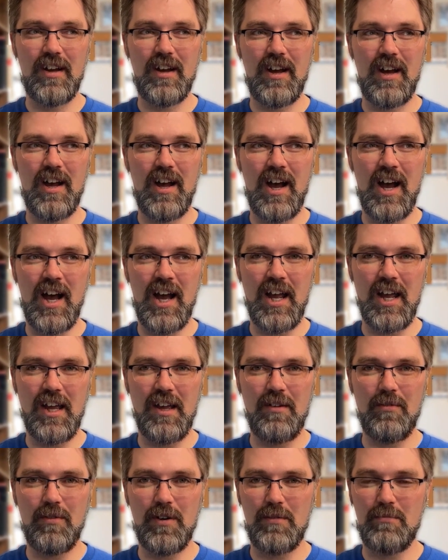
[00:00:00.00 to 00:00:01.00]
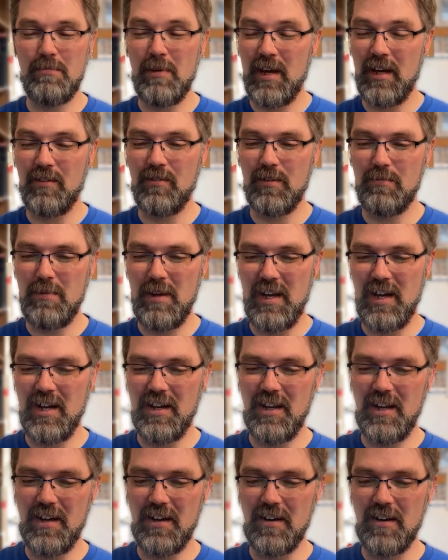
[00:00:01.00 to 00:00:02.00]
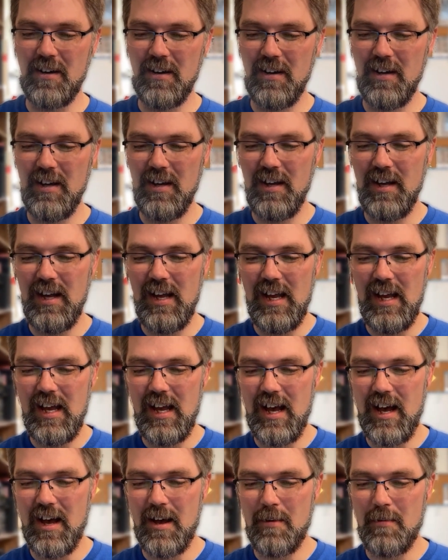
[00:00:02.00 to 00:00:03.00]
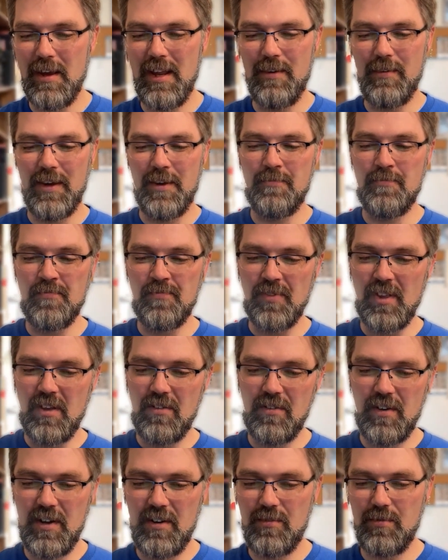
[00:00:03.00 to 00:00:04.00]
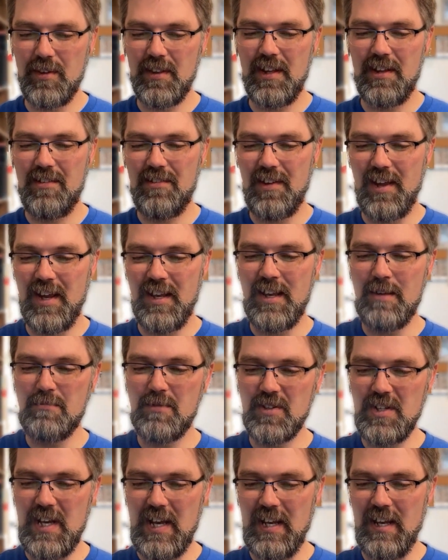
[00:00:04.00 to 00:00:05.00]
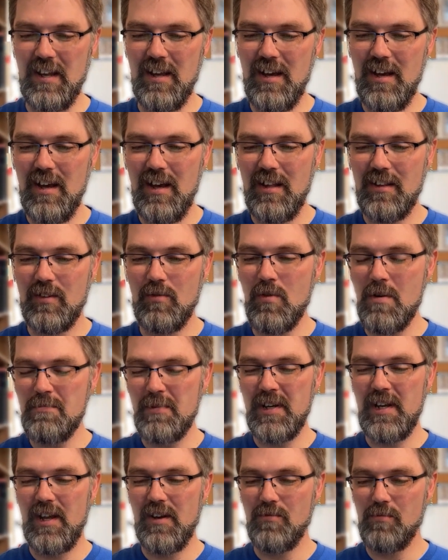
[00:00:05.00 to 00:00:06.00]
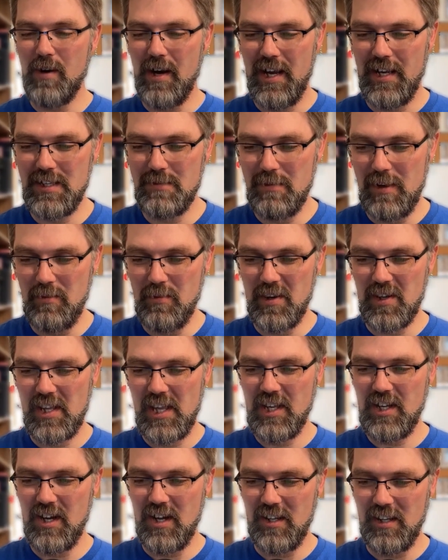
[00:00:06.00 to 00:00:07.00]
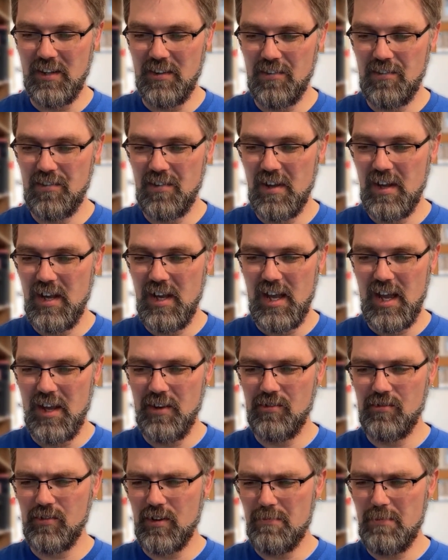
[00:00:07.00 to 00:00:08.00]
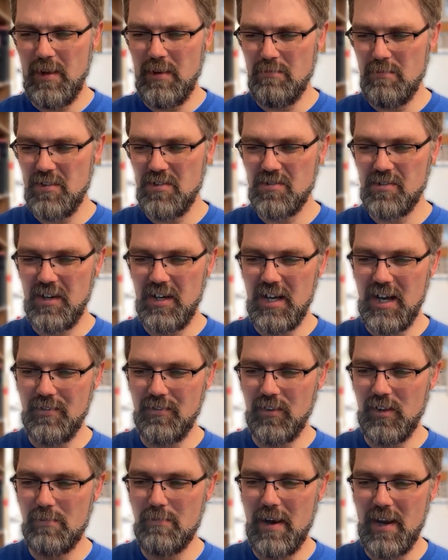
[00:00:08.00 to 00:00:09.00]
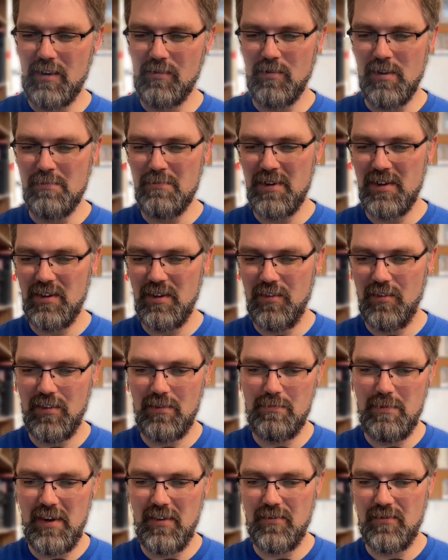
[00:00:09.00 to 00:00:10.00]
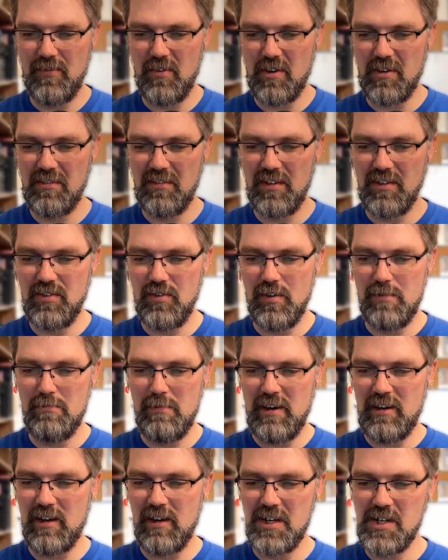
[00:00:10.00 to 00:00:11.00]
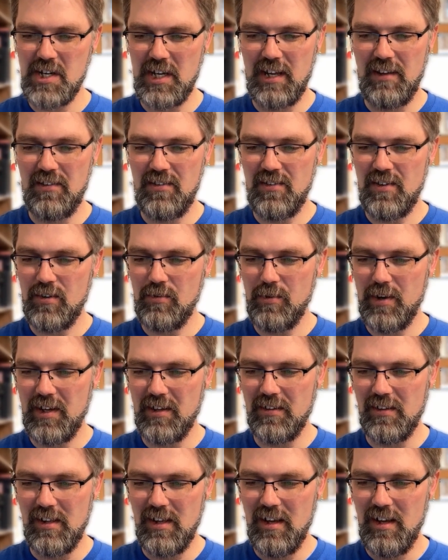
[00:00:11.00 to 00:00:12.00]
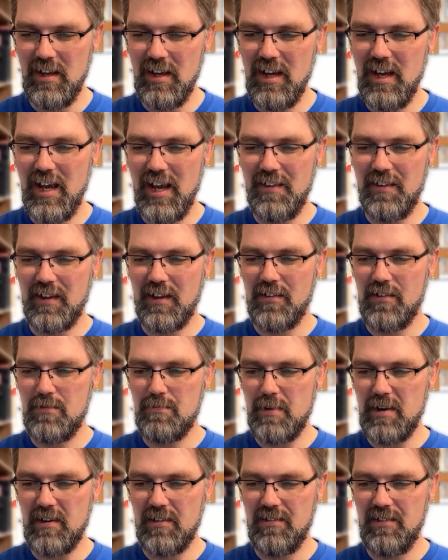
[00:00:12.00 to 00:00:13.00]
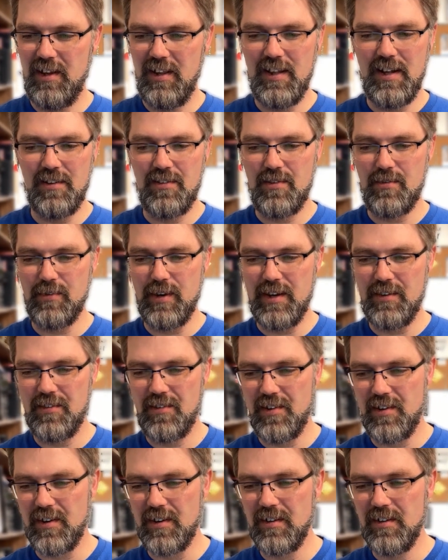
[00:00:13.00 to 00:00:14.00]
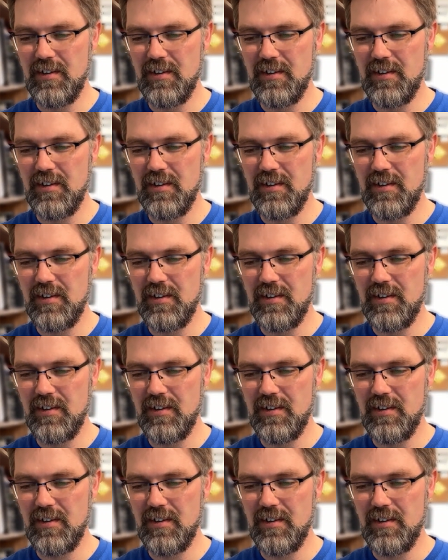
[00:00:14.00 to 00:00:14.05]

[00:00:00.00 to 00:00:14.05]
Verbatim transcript: I would pick would be on here. Uh, anyway, so here's what they say. Number ten, The Woman in White by Wilkie Collins, a gripping mystery novel about a woman who is being forced into a marriage against her will and the conspiracy that surrounds her.